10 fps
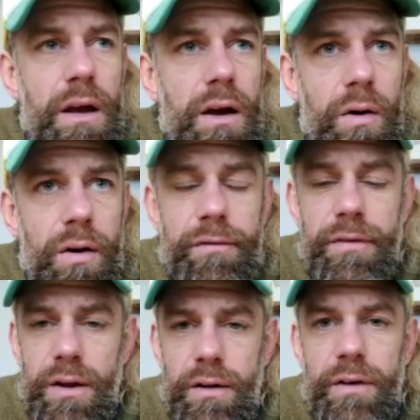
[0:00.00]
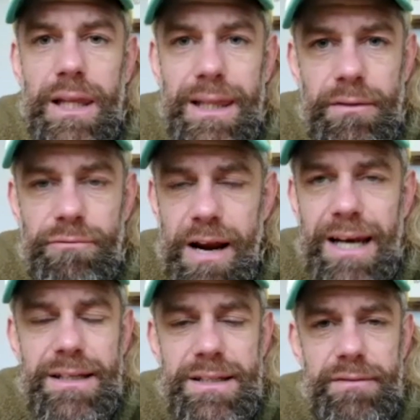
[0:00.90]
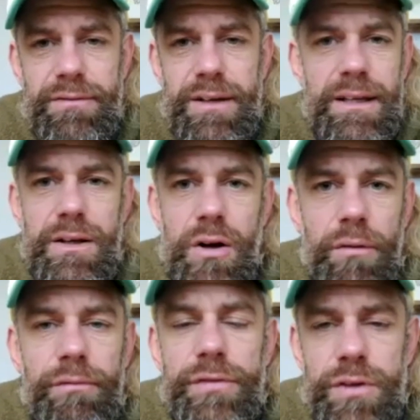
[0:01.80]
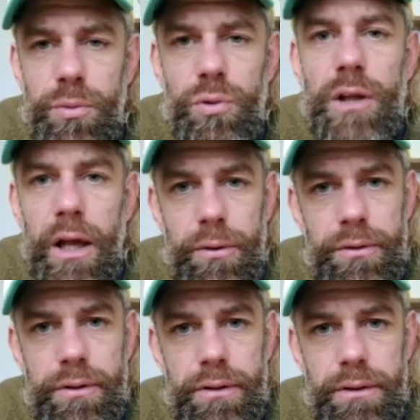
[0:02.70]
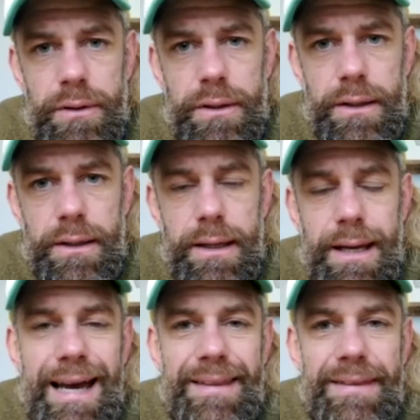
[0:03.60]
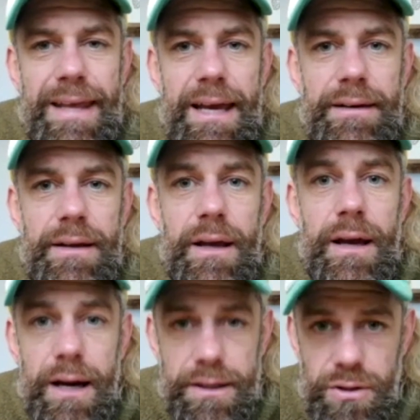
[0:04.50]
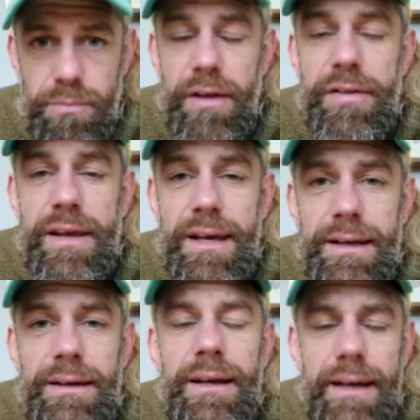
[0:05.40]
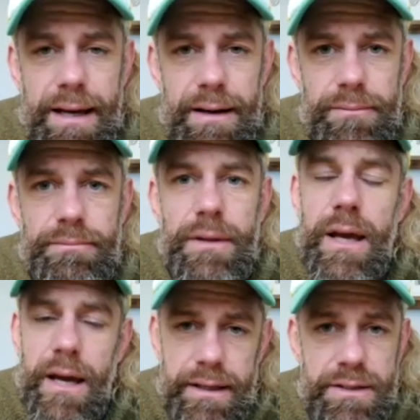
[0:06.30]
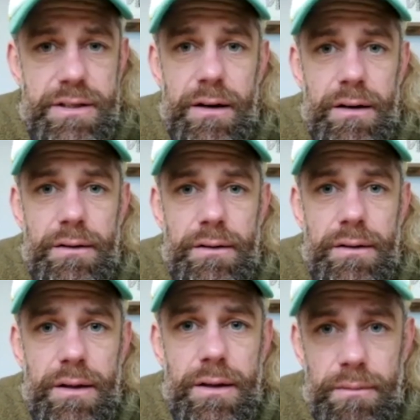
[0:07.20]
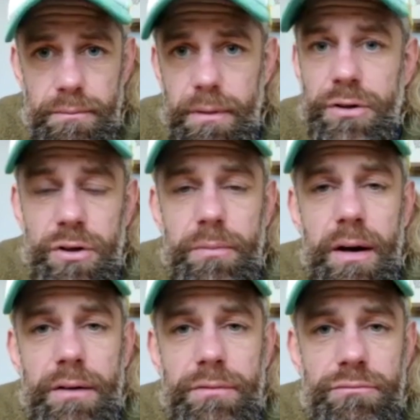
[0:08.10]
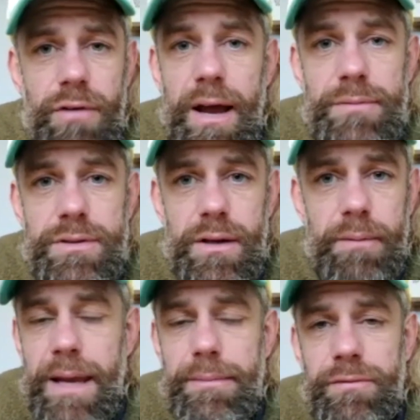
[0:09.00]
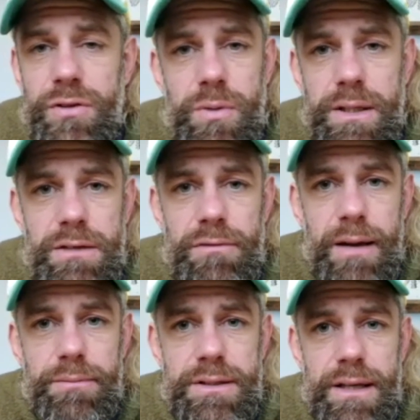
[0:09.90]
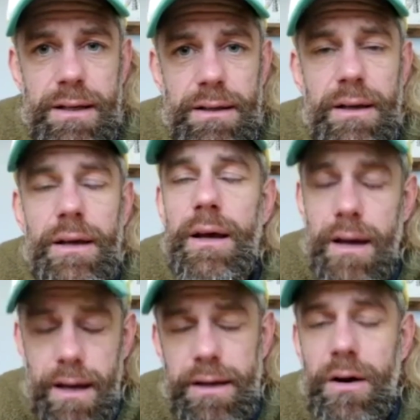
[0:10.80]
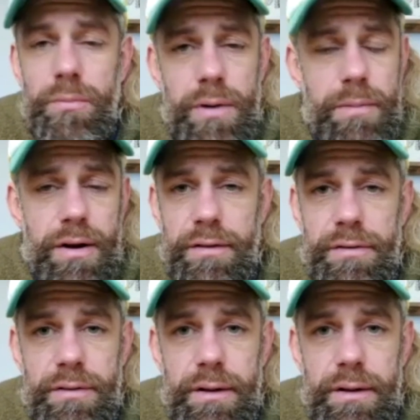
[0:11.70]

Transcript: of relatively comfortable load. And then I do a breath in and out, and I do my reps. I'm aiming for 20 reps, say, and I hold my breath.